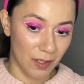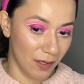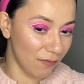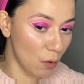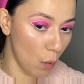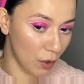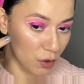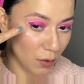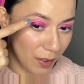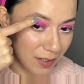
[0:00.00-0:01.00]
And if you want to,
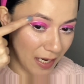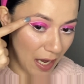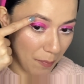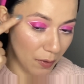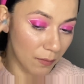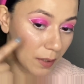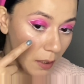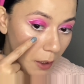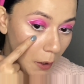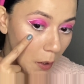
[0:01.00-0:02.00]
you can tap it over
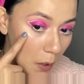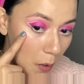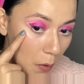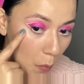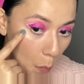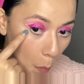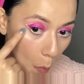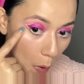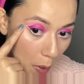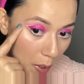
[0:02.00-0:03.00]
here.
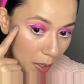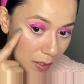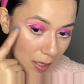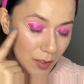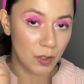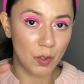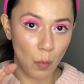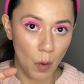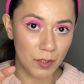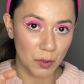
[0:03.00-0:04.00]
But I just don't
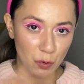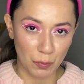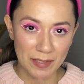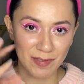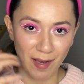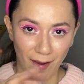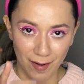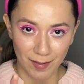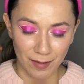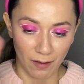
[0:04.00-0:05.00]
want to risk
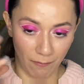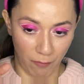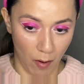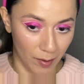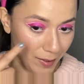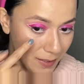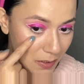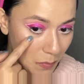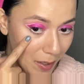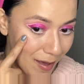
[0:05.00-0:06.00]
anything falling
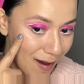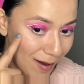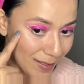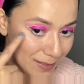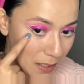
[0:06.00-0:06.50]
into my eyes.